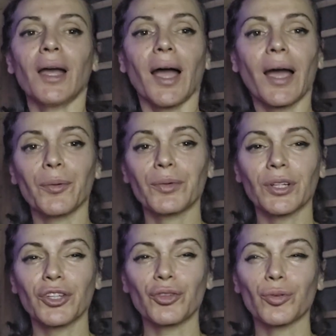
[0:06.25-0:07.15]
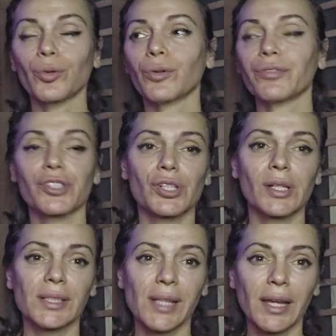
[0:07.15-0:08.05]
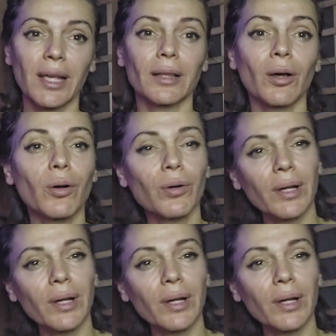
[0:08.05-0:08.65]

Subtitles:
I wanted to officially say hello